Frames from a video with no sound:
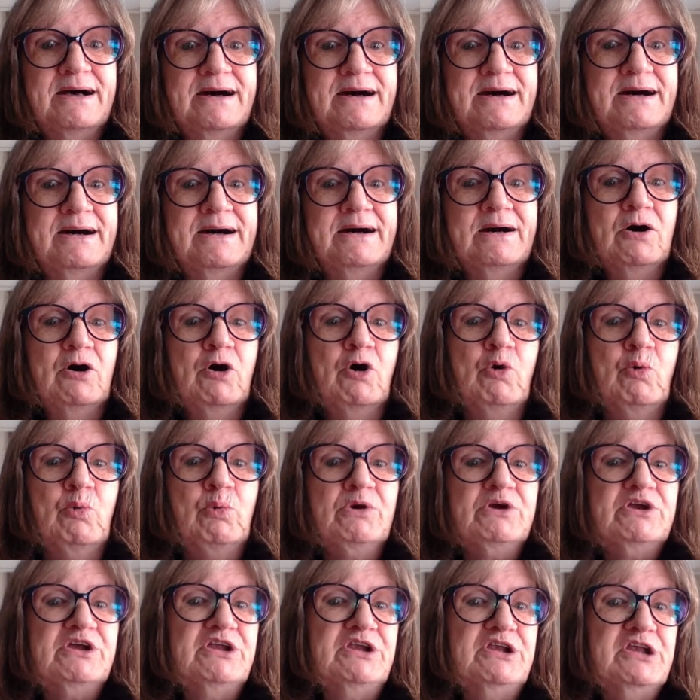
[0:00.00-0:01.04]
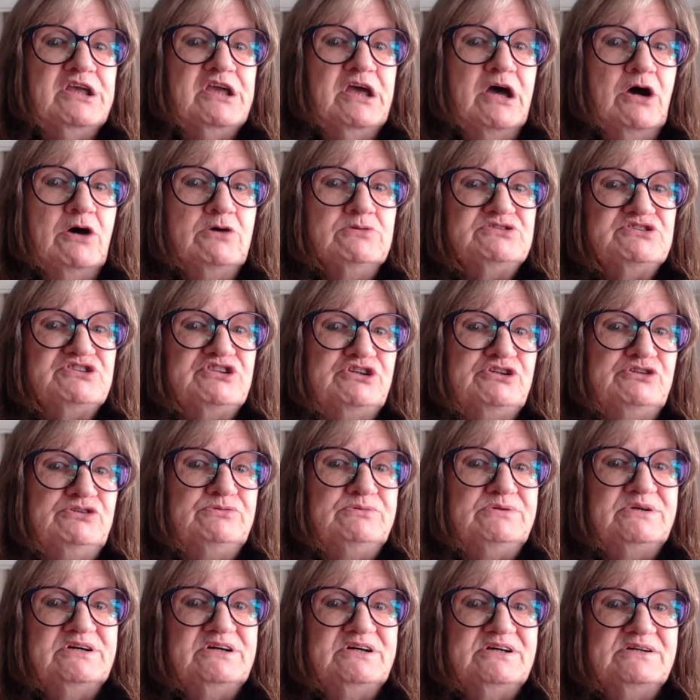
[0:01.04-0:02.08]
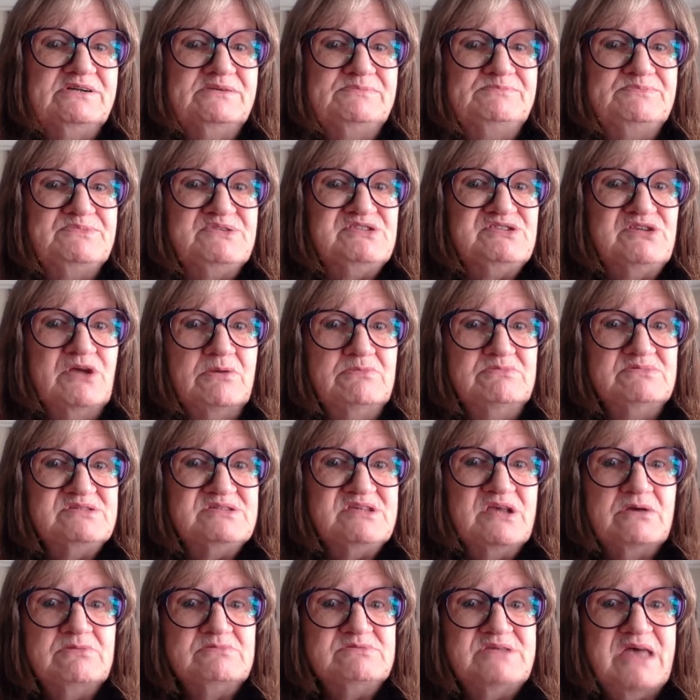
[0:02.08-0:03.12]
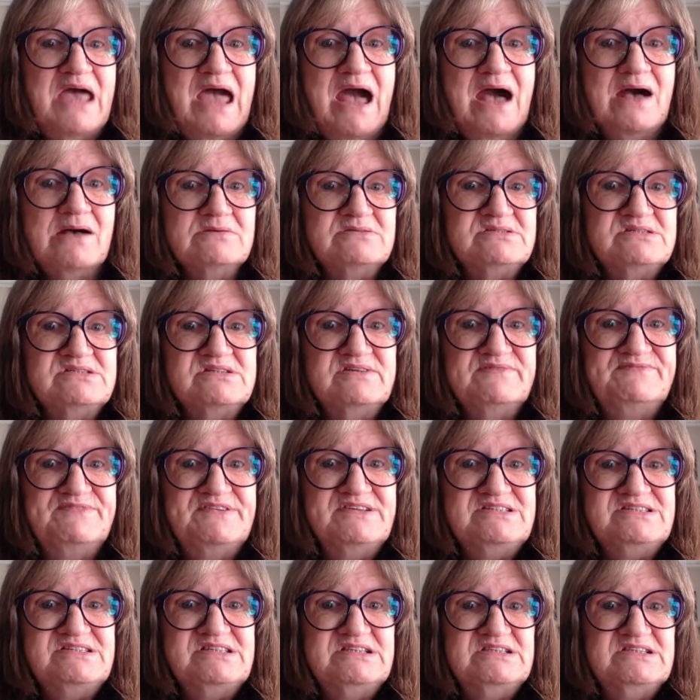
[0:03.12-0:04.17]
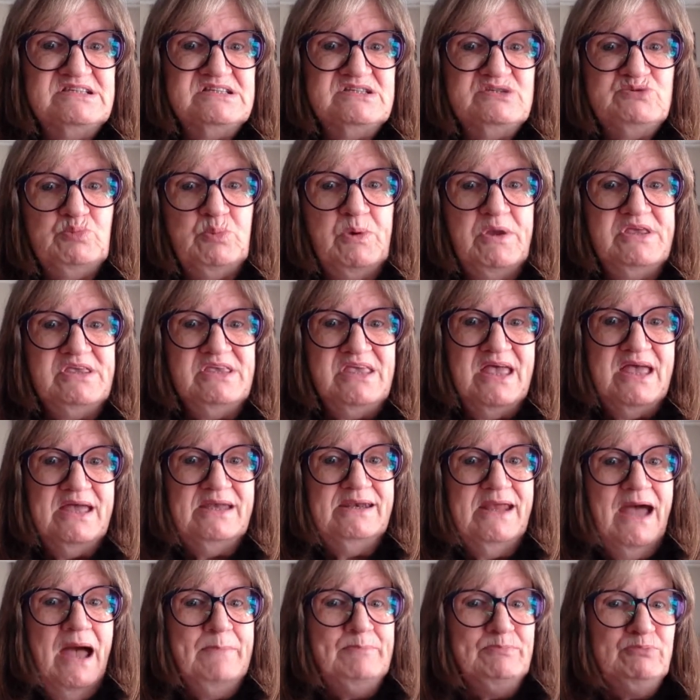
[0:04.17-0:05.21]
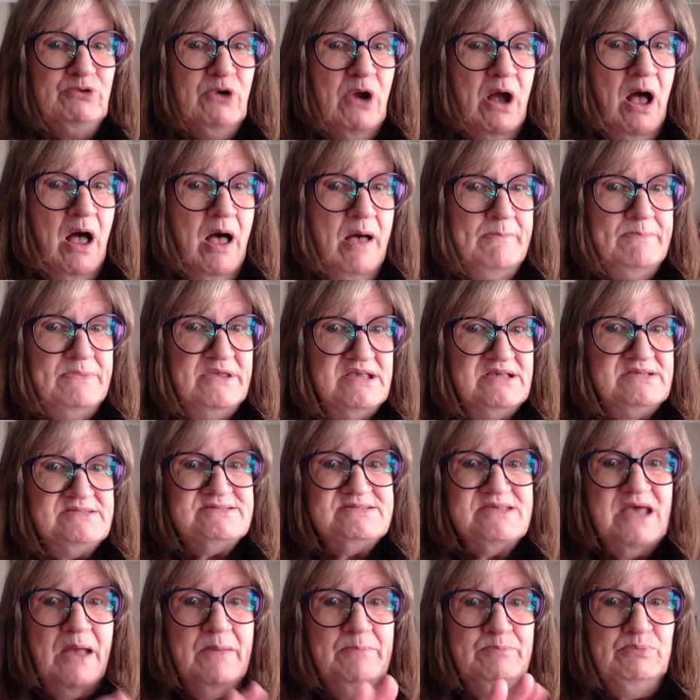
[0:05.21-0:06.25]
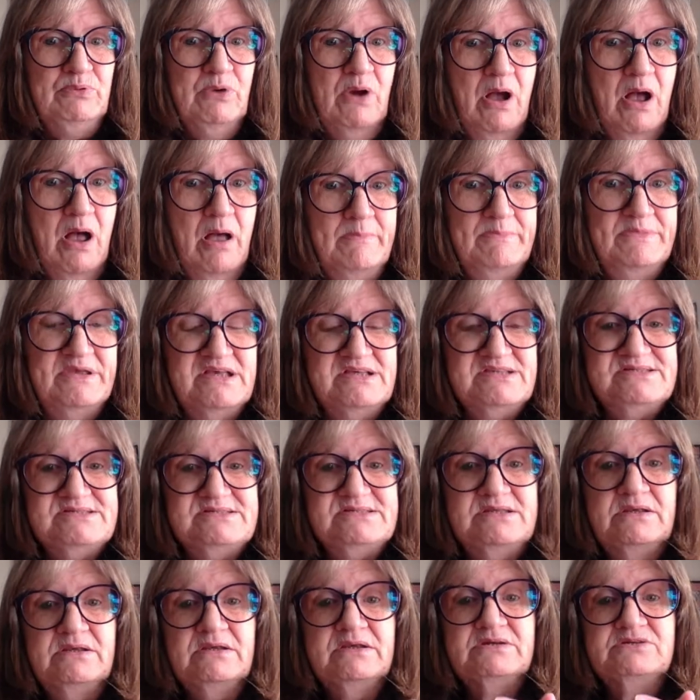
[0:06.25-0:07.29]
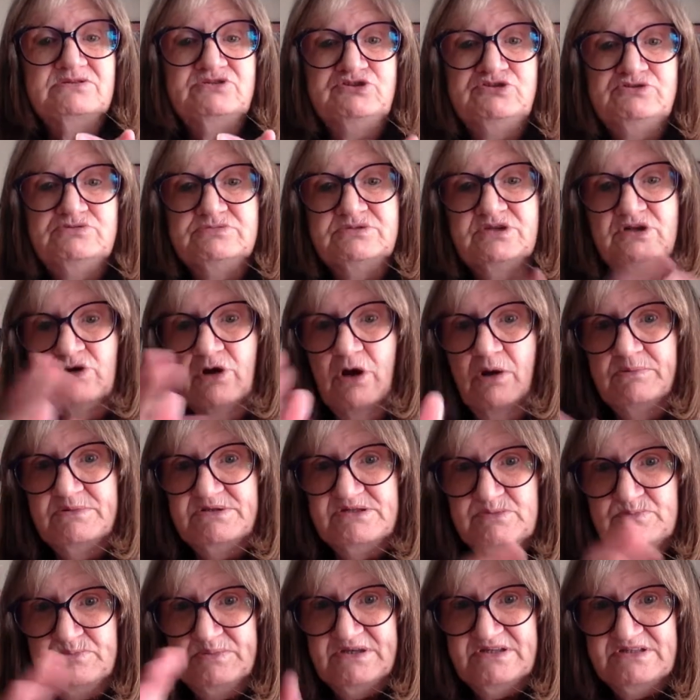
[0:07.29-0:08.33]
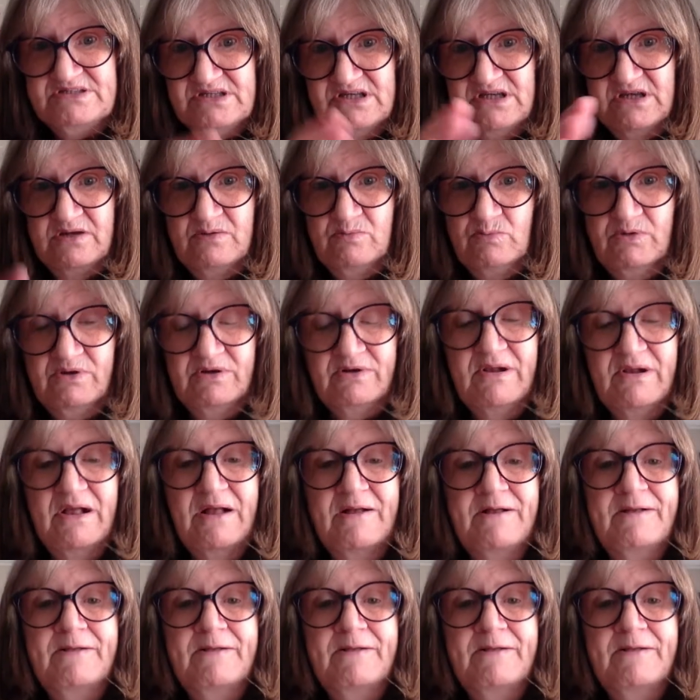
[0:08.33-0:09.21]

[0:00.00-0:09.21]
uh, oh, we're going to go to um, so and so's house to visit this weekend. I promise. I promise. Because they're always busy and we're